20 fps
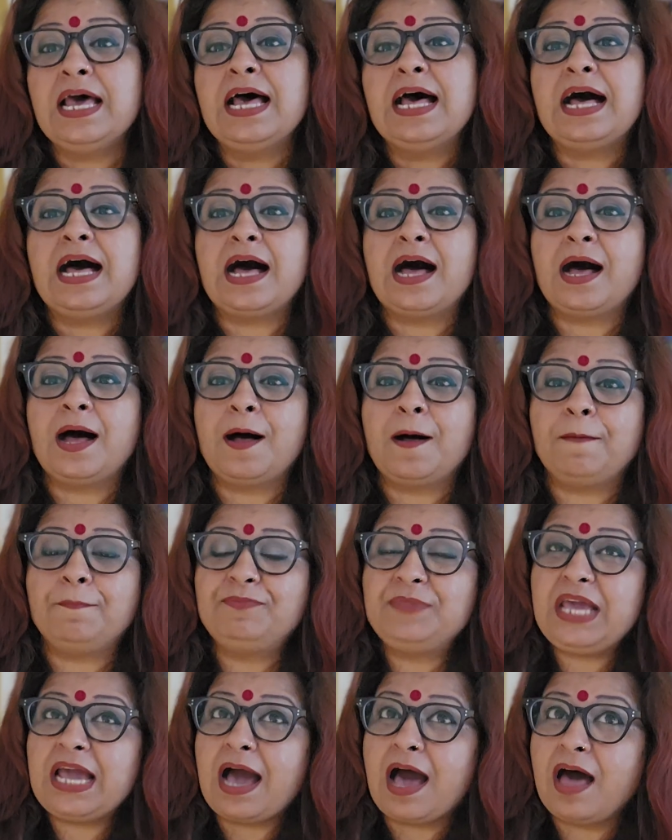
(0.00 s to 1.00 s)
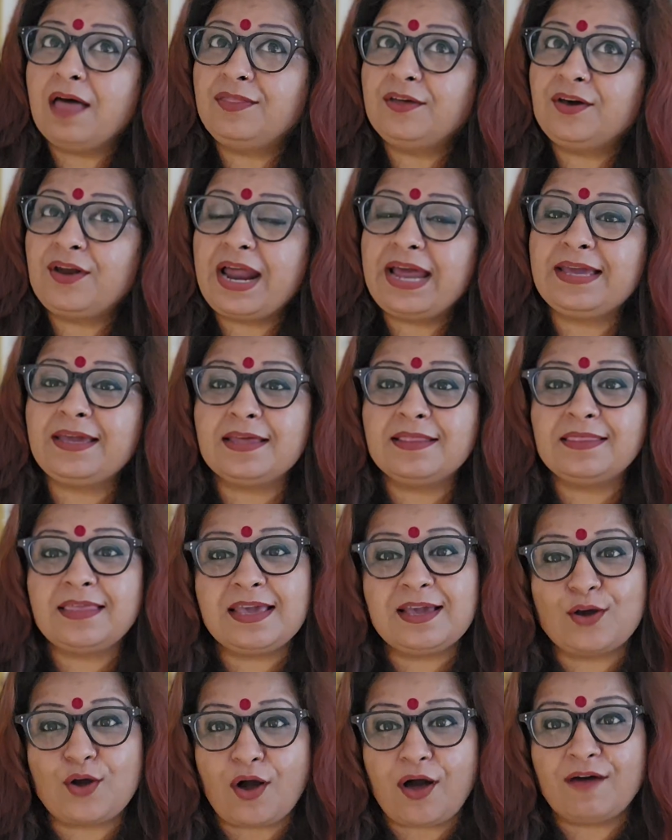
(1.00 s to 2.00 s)
The other I can
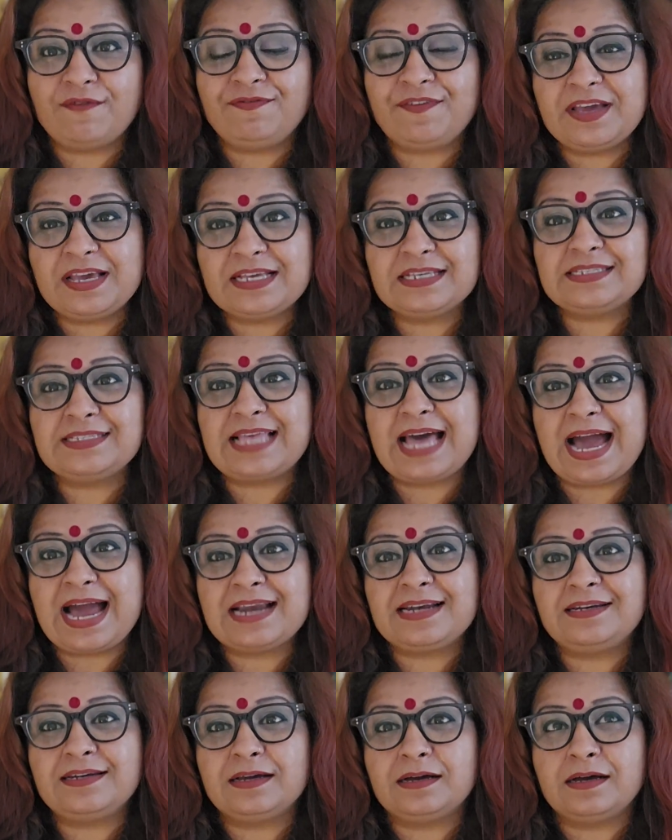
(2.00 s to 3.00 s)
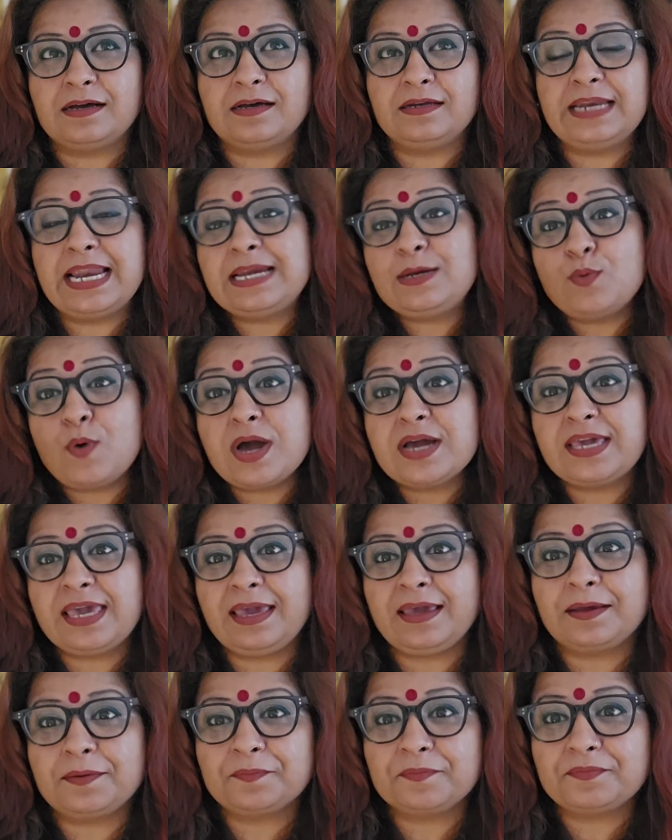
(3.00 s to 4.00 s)
think of is that
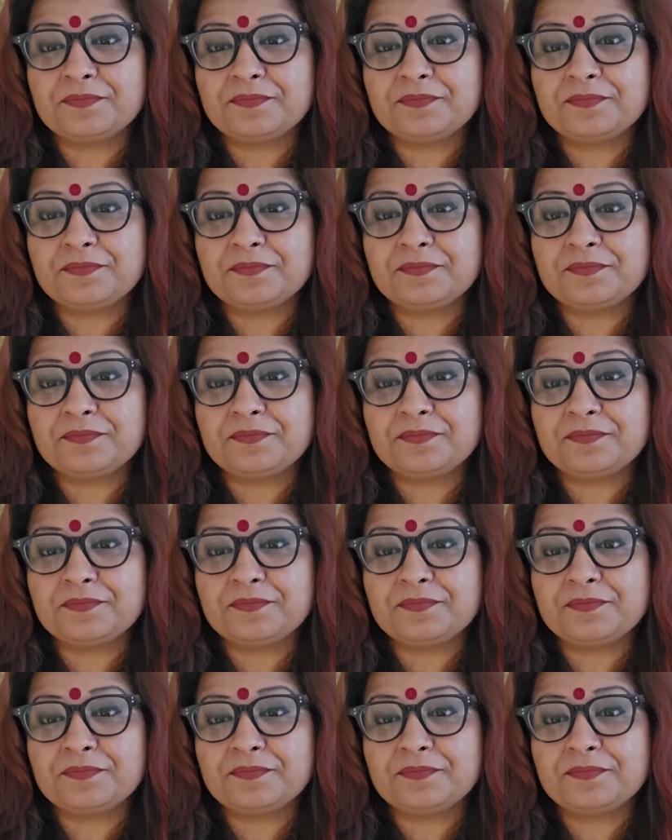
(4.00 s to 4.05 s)
networking.